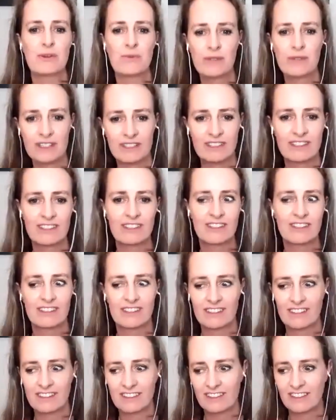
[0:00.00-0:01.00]
but with
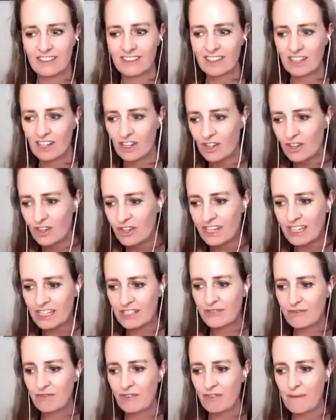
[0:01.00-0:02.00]
the
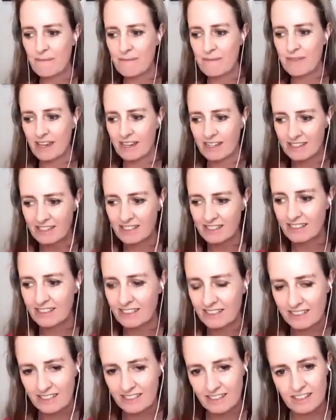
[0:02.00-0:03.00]
learnings from that
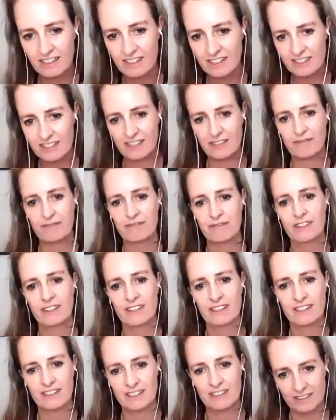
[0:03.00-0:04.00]
is
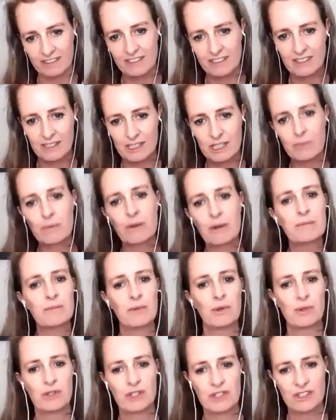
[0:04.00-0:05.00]
the
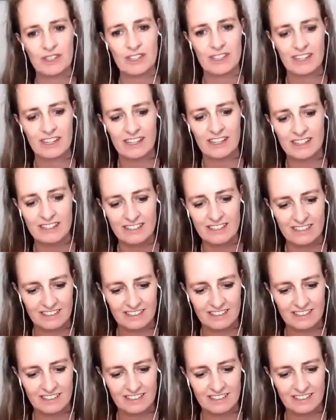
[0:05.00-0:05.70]
springboard to the